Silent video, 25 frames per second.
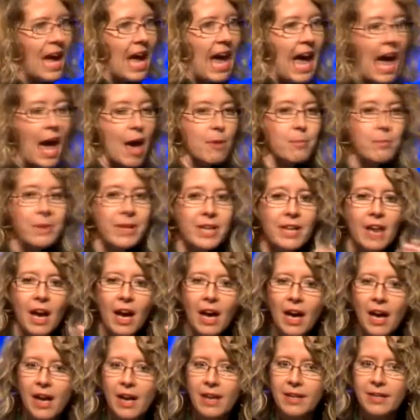And
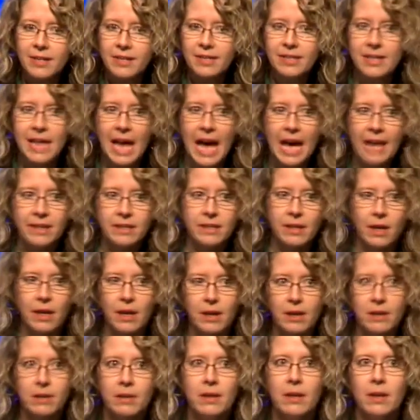because that's
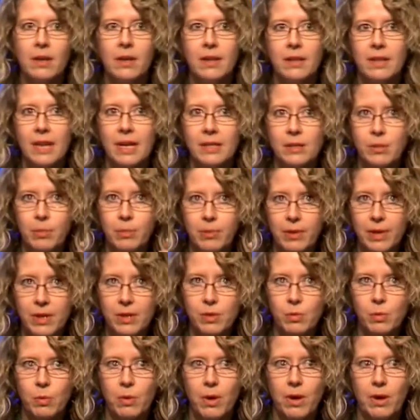a
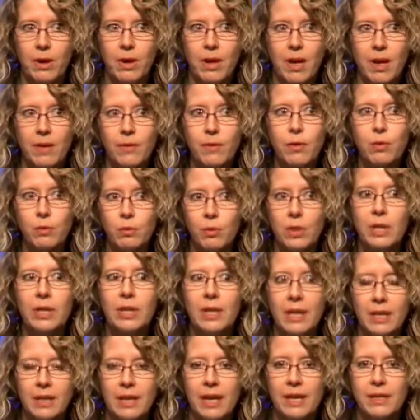place where if you're
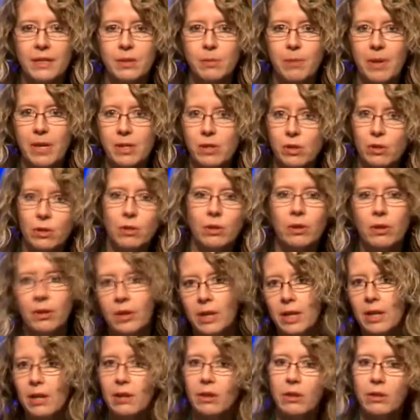really in that space, you're
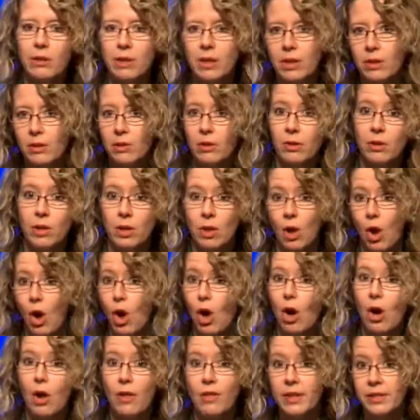learning and learning and learning
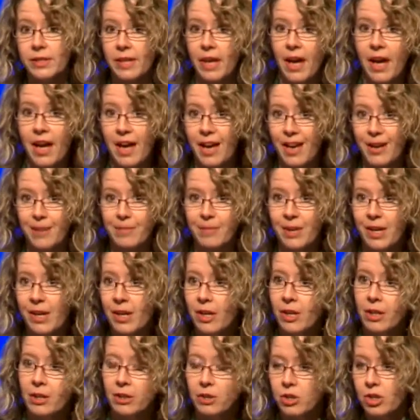all the time.
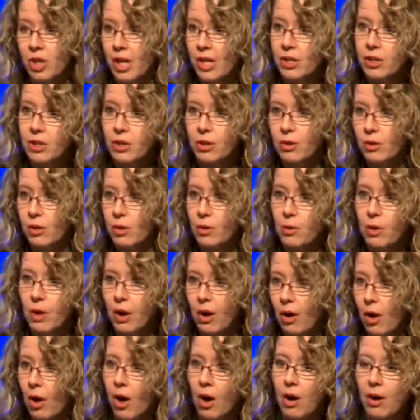You're changing who you
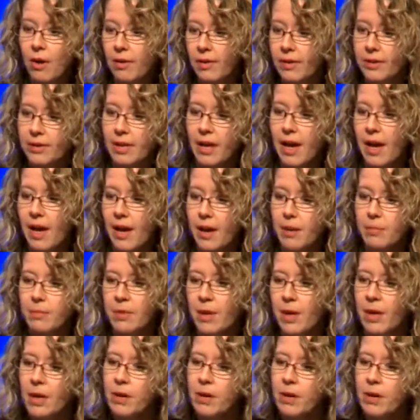are all the time.